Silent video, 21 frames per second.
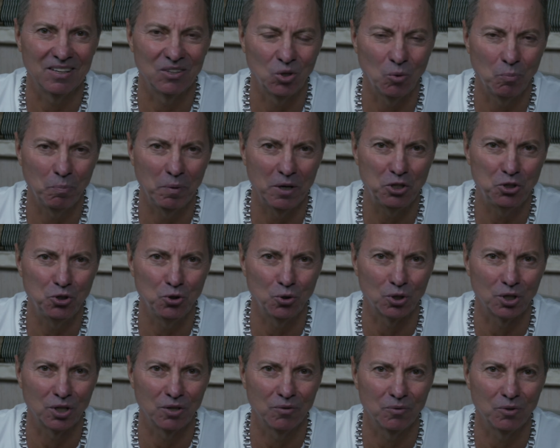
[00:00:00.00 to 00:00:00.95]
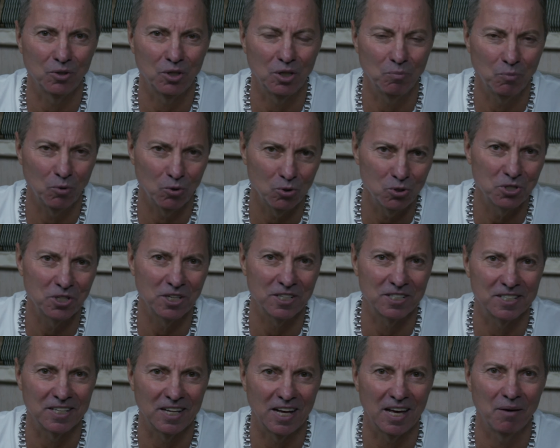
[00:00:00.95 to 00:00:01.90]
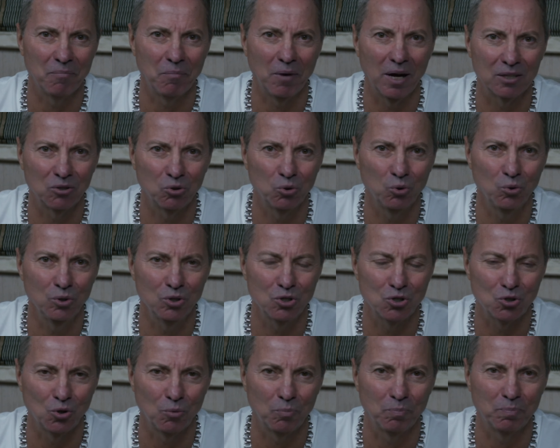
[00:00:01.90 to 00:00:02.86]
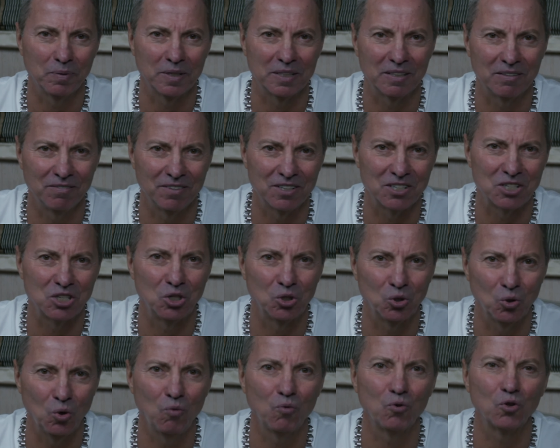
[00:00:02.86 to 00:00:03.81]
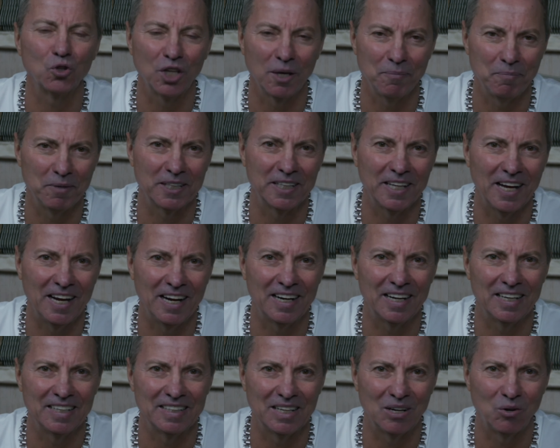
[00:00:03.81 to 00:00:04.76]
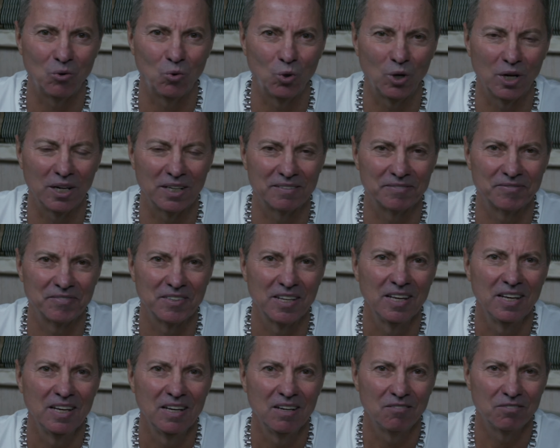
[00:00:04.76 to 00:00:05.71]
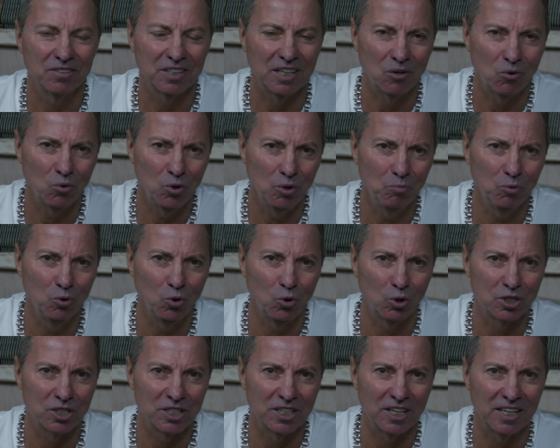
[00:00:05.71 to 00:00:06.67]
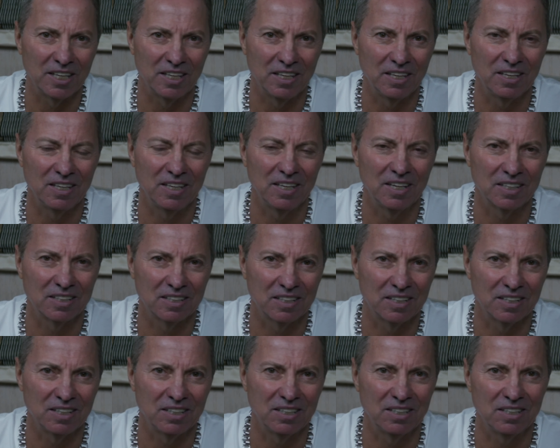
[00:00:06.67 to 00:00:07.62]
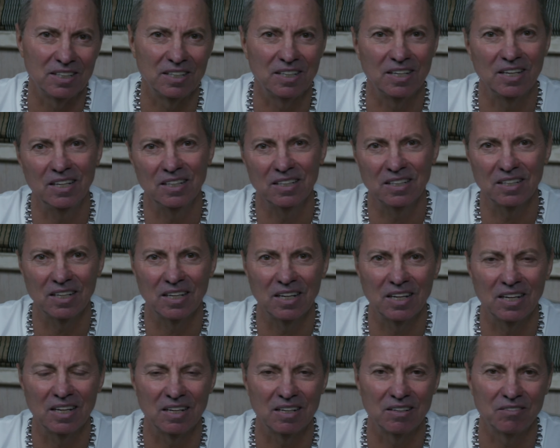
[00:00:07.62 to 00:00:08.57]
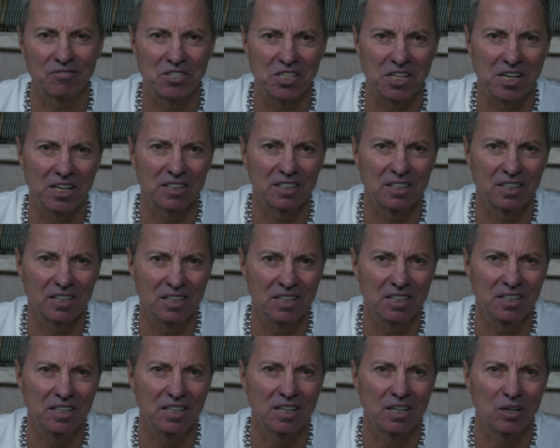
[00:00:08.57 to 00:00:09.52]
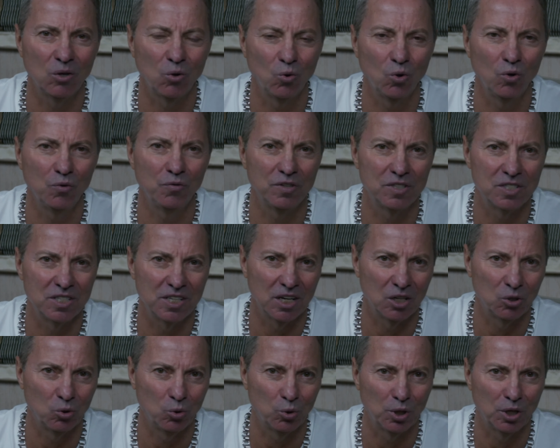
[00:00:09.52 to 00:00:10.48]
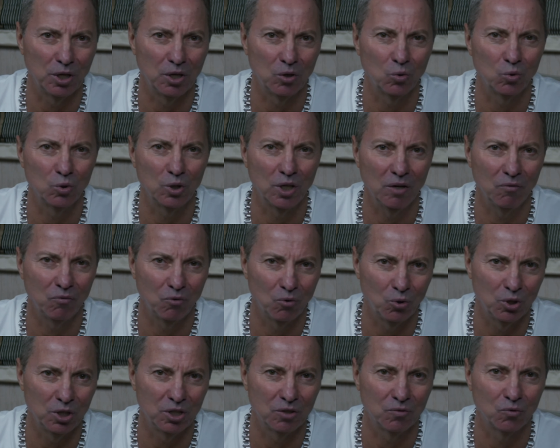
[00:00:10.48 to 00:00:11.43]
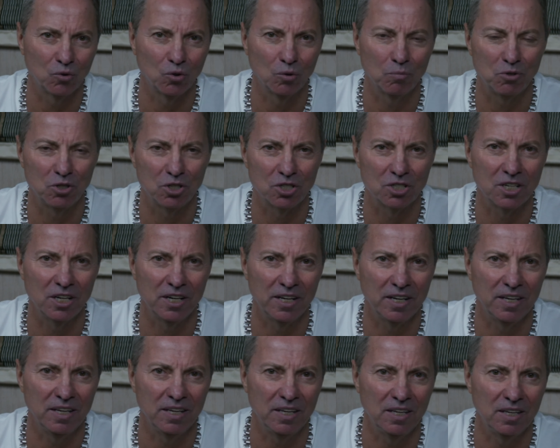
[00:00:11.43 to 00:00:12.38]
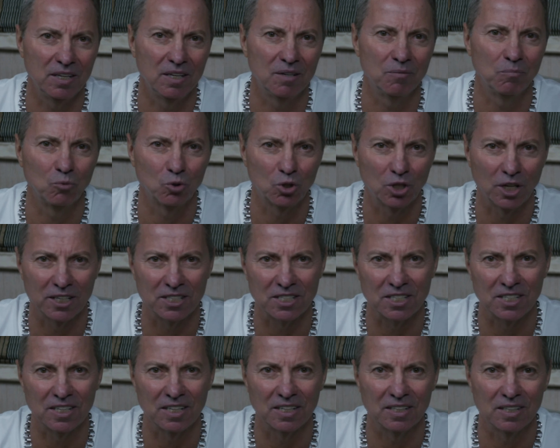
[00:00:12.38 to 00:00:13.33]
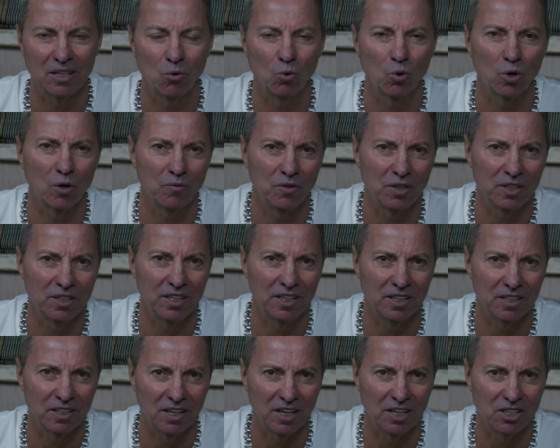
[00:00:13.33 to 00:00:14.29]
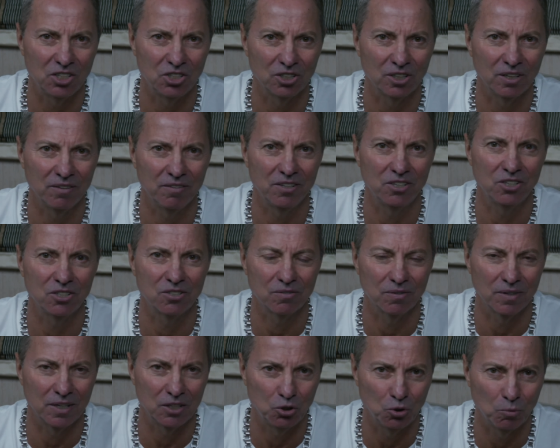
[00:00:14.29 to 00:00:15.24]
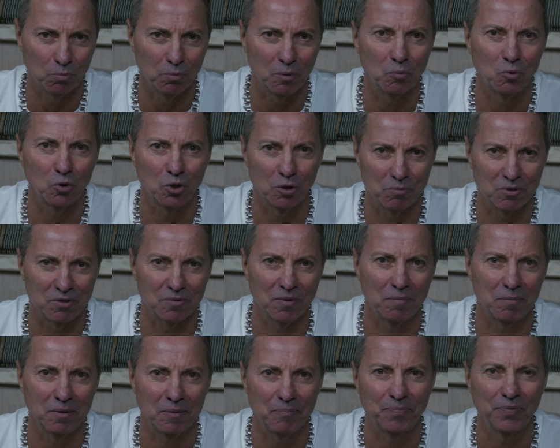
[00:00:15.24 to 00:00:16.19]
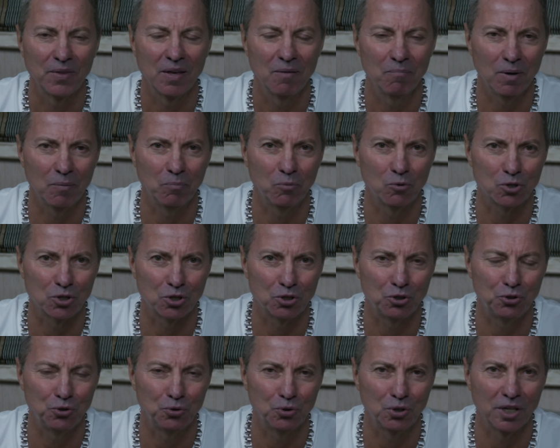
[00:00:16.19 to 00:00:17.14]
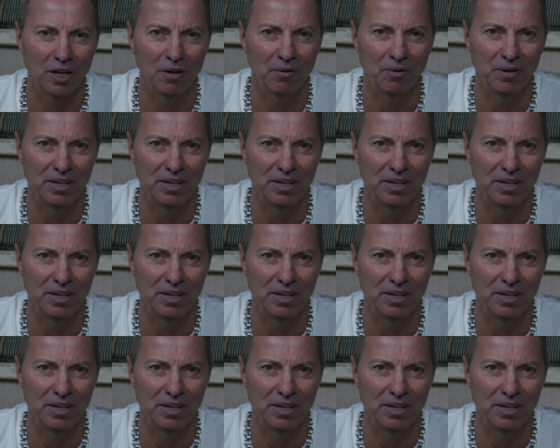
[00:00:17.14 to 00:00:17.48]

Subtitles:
I emphasize, we do not just know, but what is confirmed by fundamental science. The second block of knowledge and discoveries is all discoveries about physiology, including a mutation at the DNA level of humanity, which we will talk about a little later.